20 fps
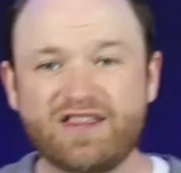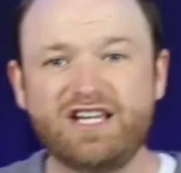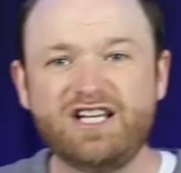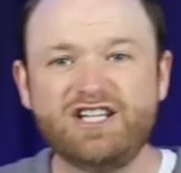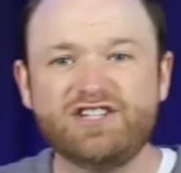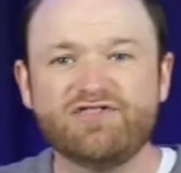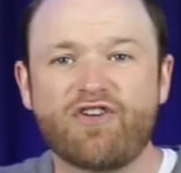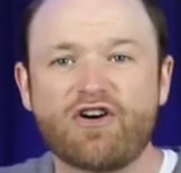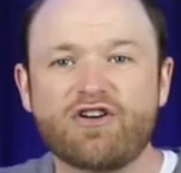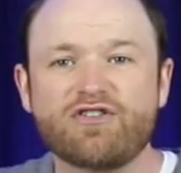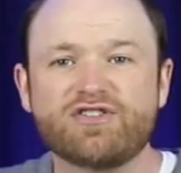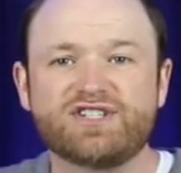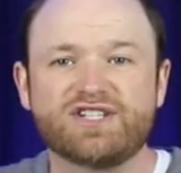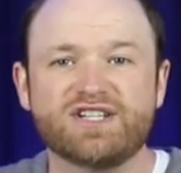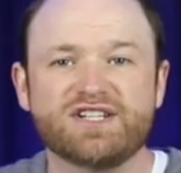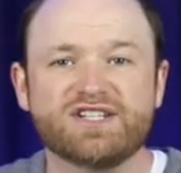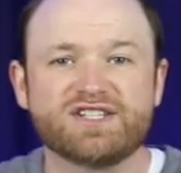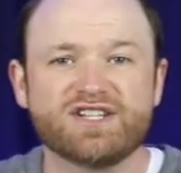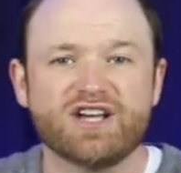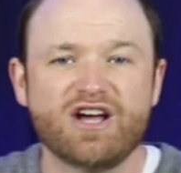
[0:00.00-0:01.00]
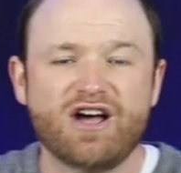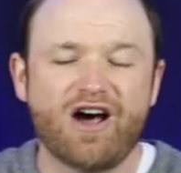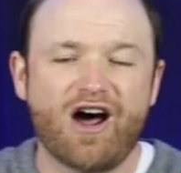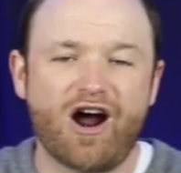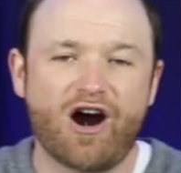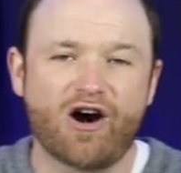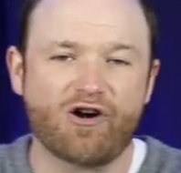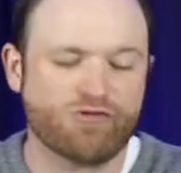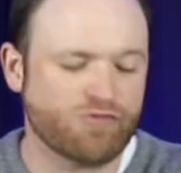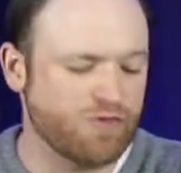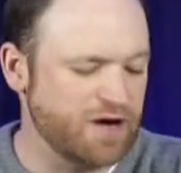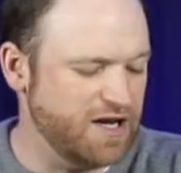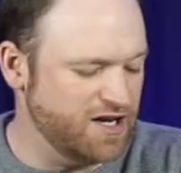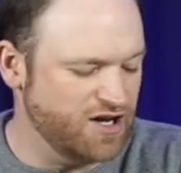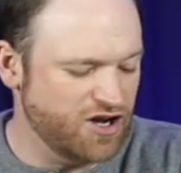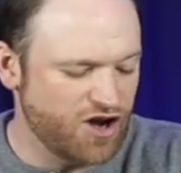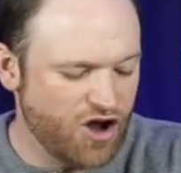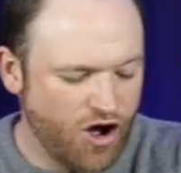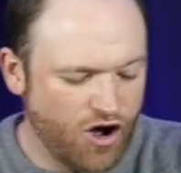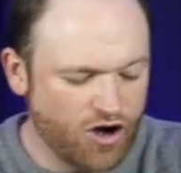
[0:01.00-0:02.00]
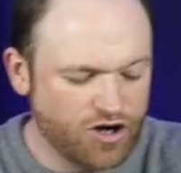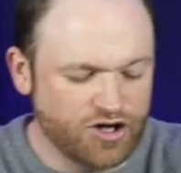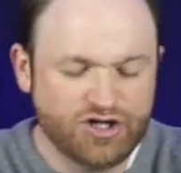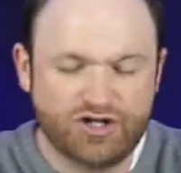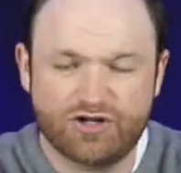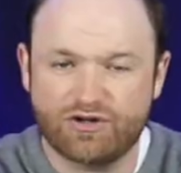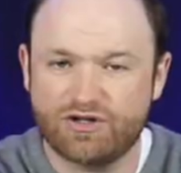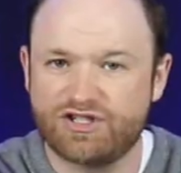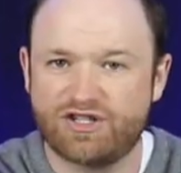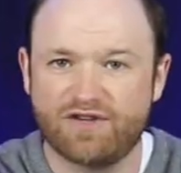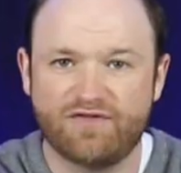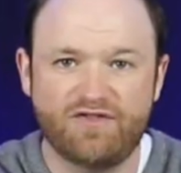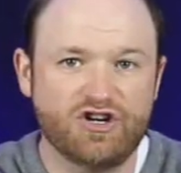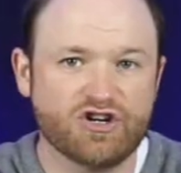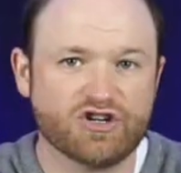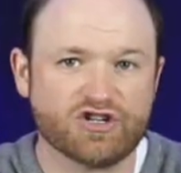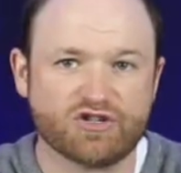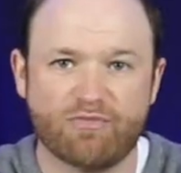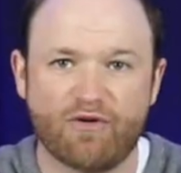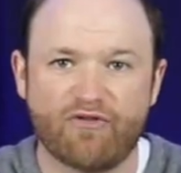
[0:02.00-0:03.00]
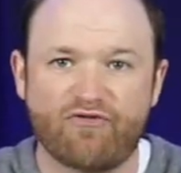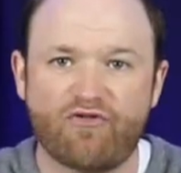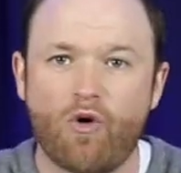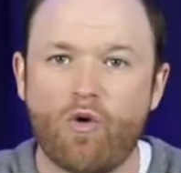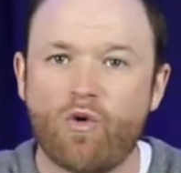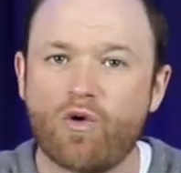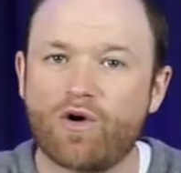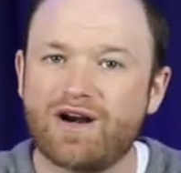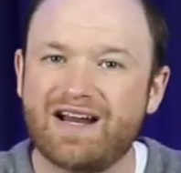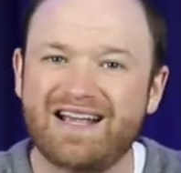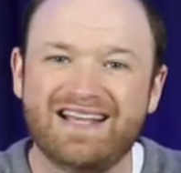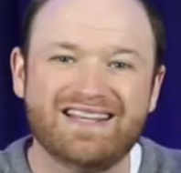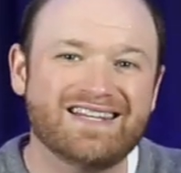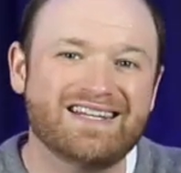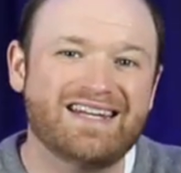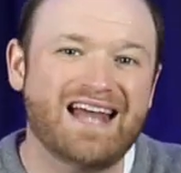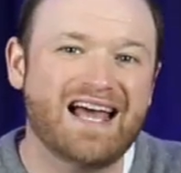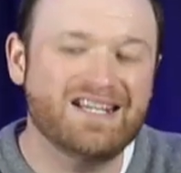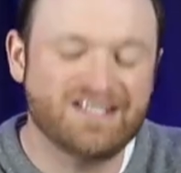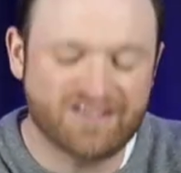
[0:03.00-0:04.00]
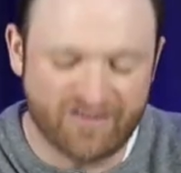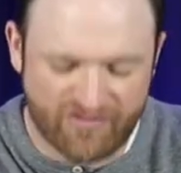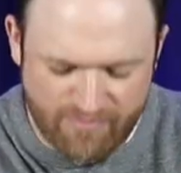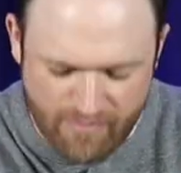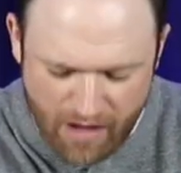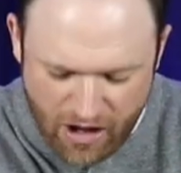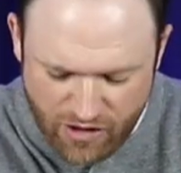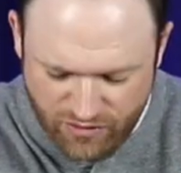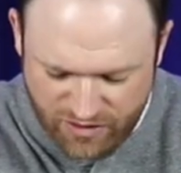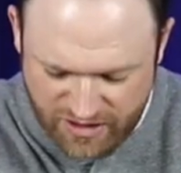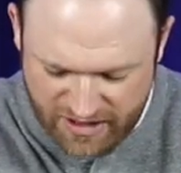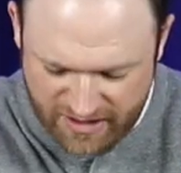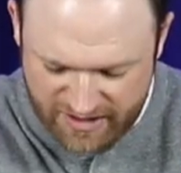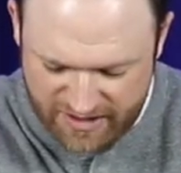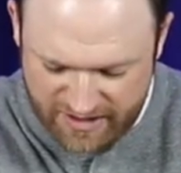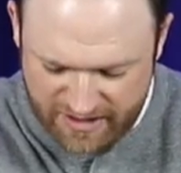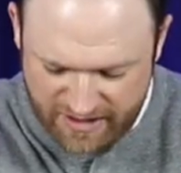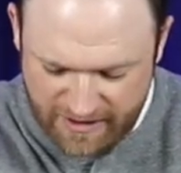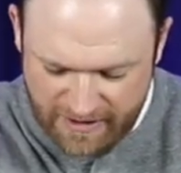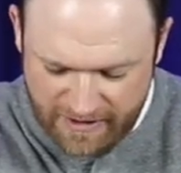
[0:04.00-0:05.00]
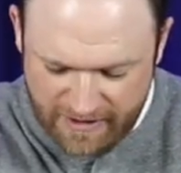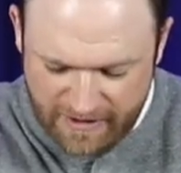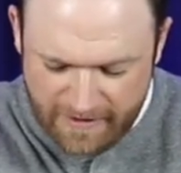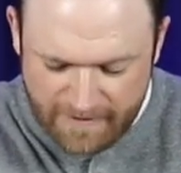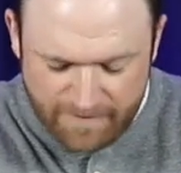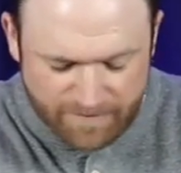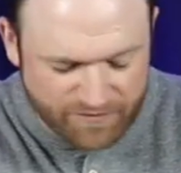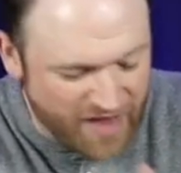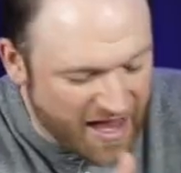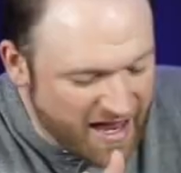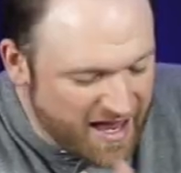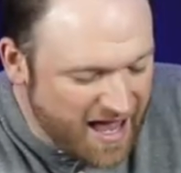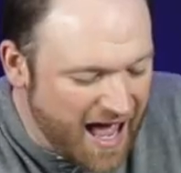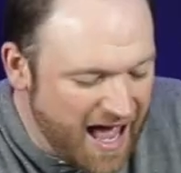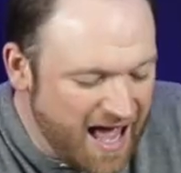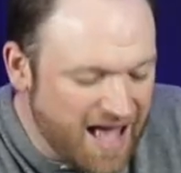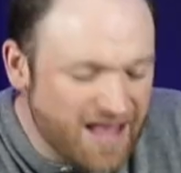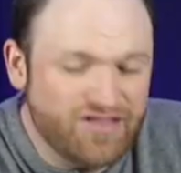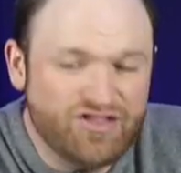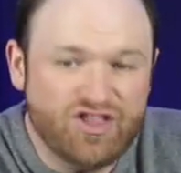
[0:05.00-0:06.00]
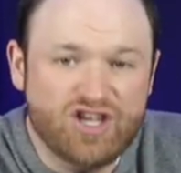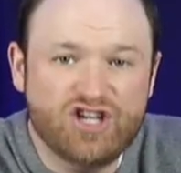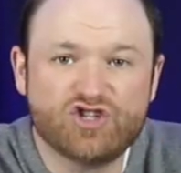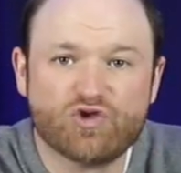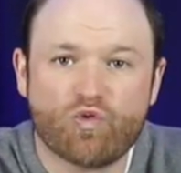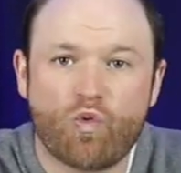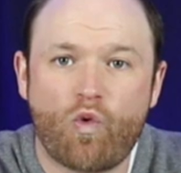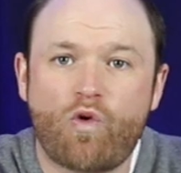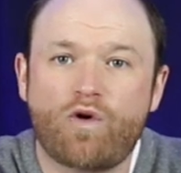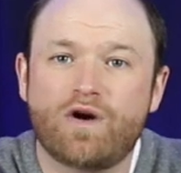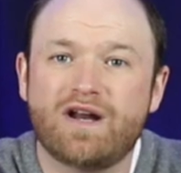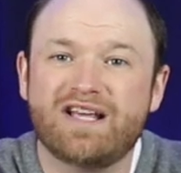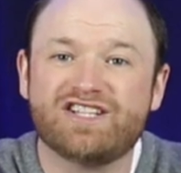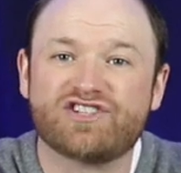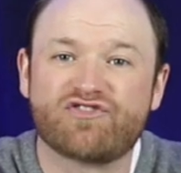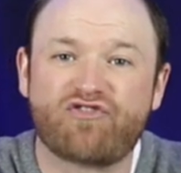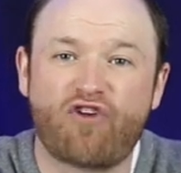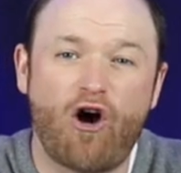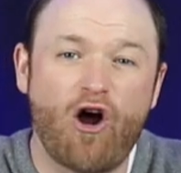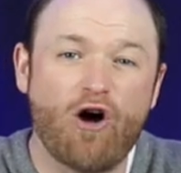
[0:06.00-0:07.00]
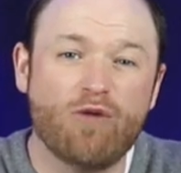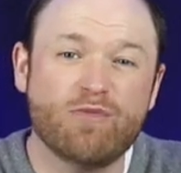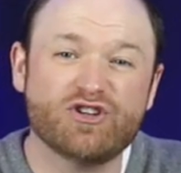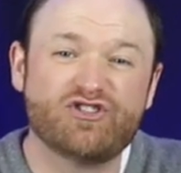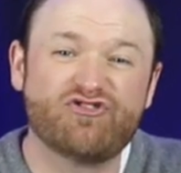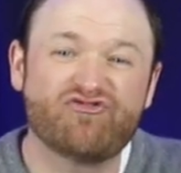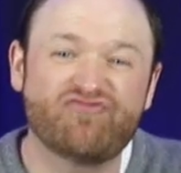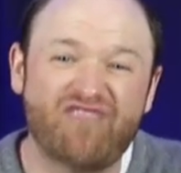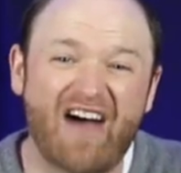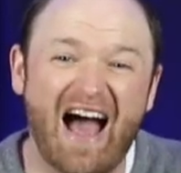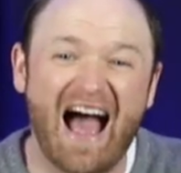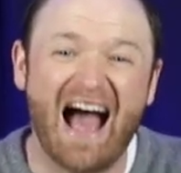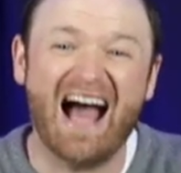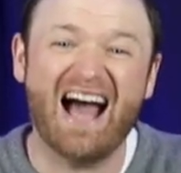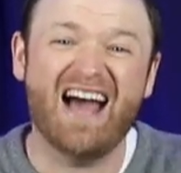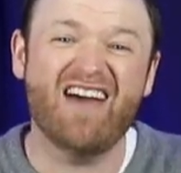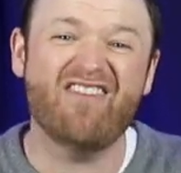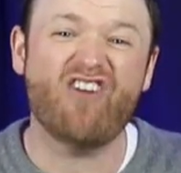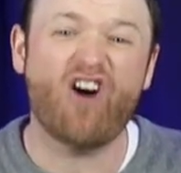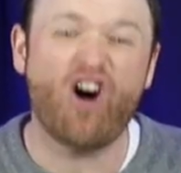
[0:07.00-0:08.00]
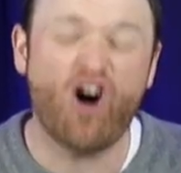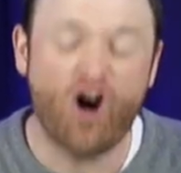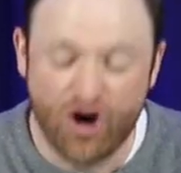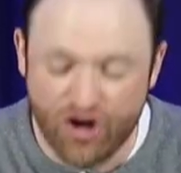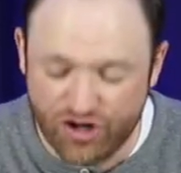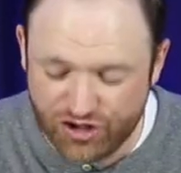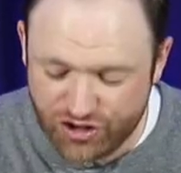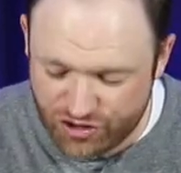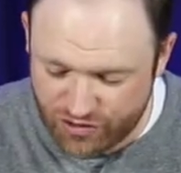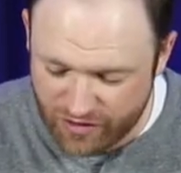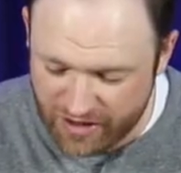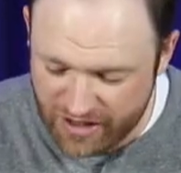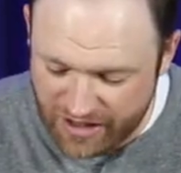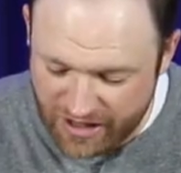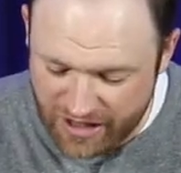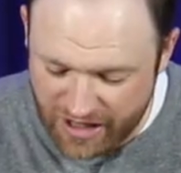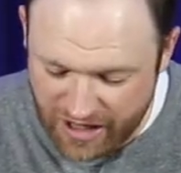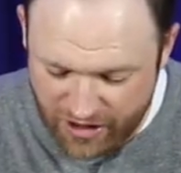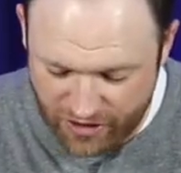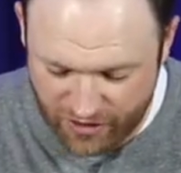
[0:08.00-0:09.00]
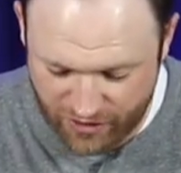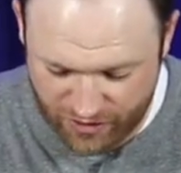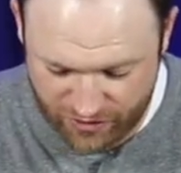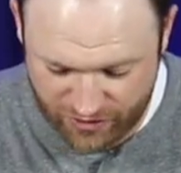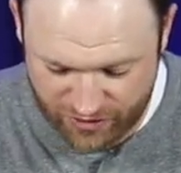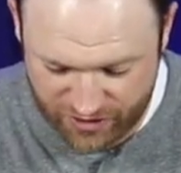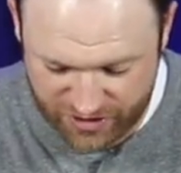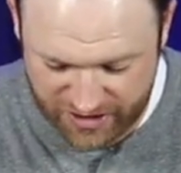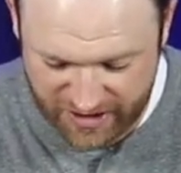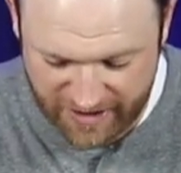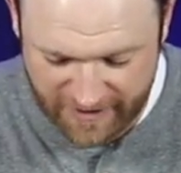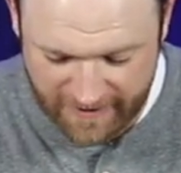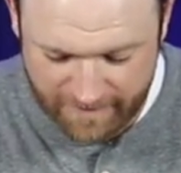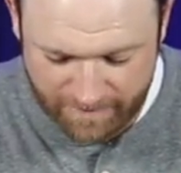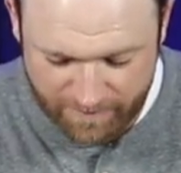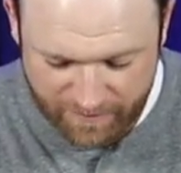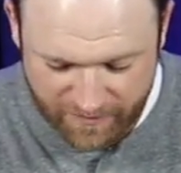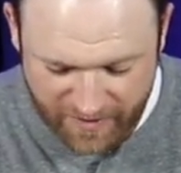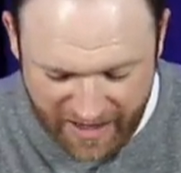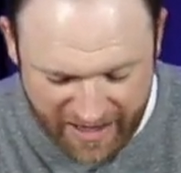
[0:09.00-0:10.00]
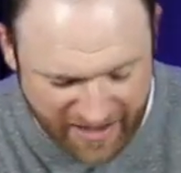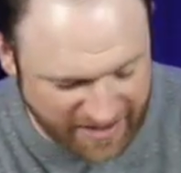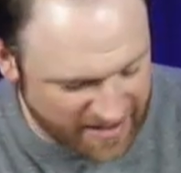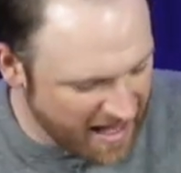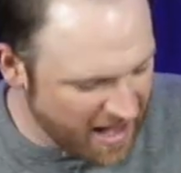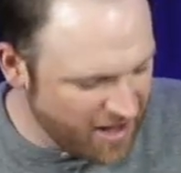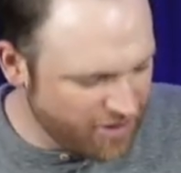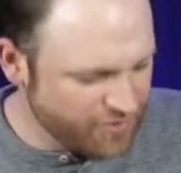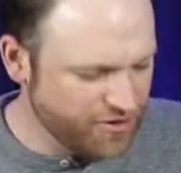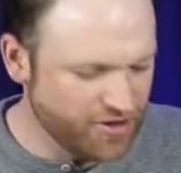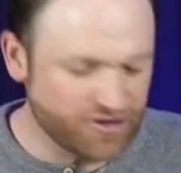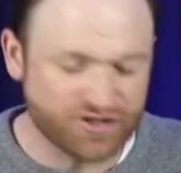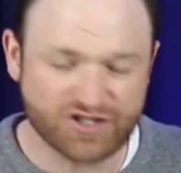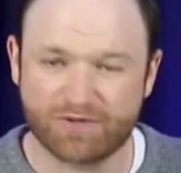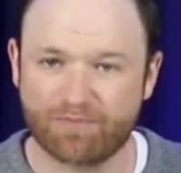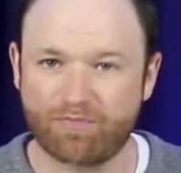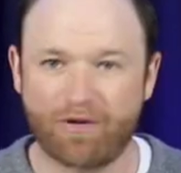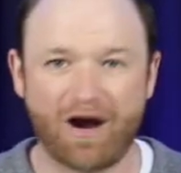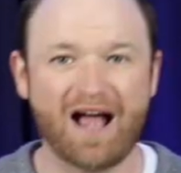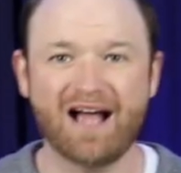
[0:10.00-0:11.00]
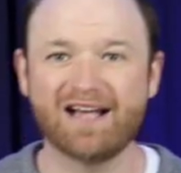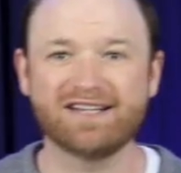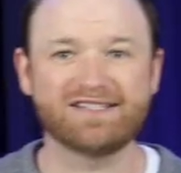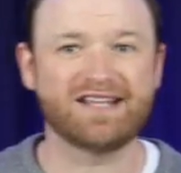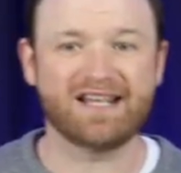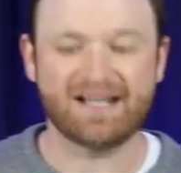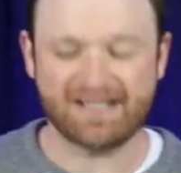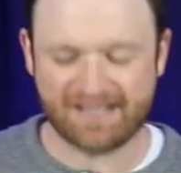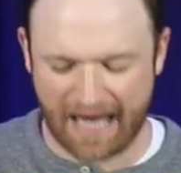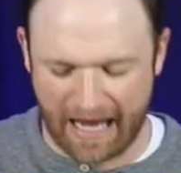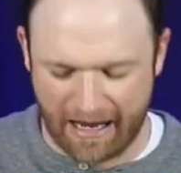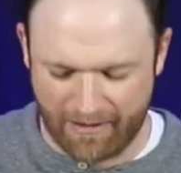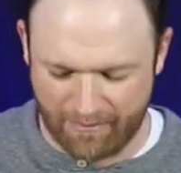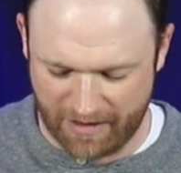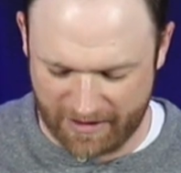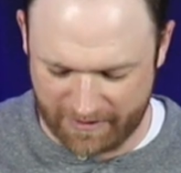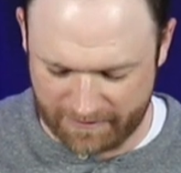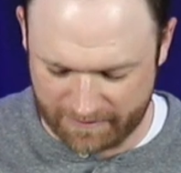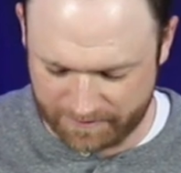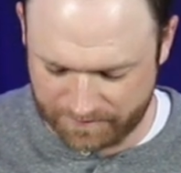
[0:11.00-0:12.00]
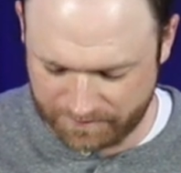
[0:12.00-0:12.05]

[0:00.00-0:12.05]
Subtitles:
these verses are written hundreds of years before in the days of Moses. They had these warnings for almost 500 years. And now they're surprised that it's happening.